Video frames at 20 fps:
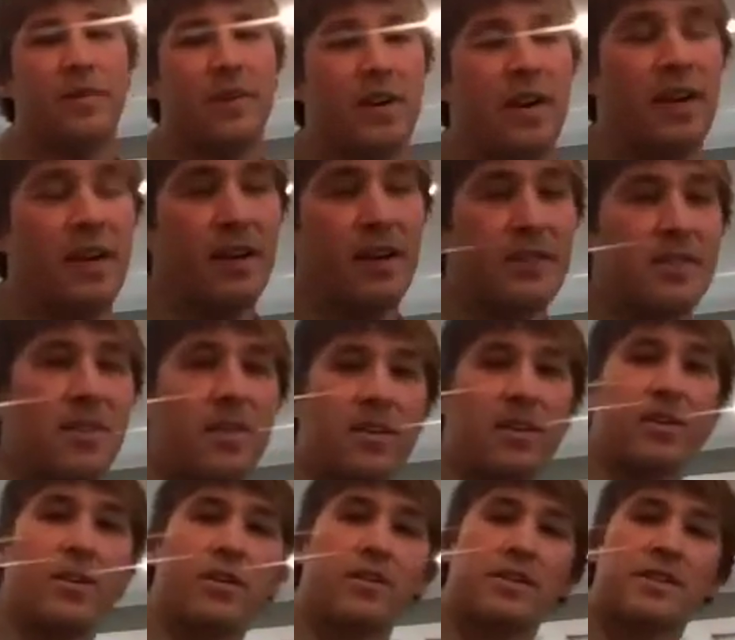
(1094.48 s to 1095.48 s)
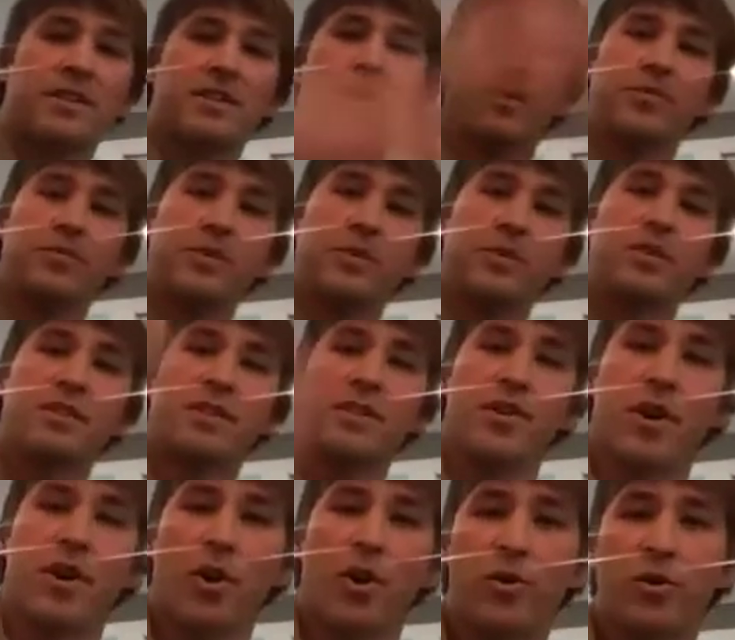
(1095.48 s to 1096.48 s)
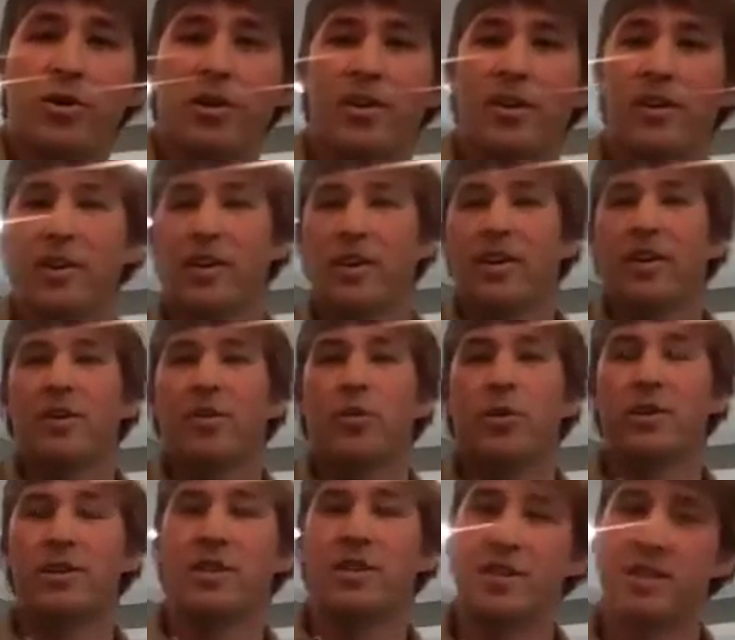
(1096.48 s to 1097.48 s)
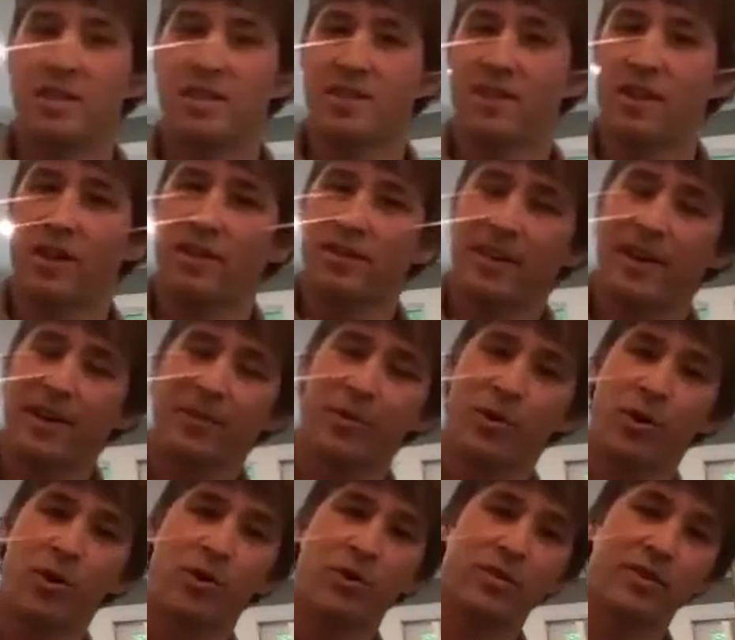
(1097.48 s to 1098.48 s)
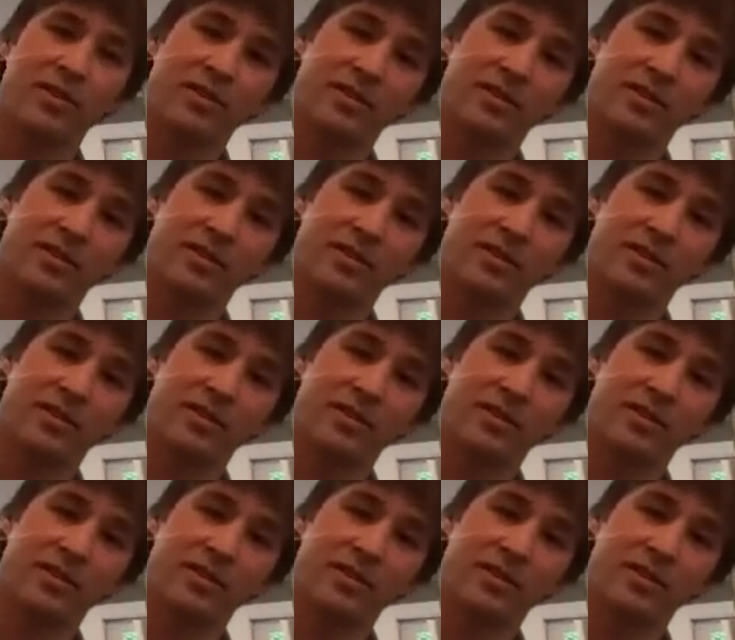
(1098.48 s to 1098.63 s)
a song called "The Self You Used to Know," which is a song that I wrote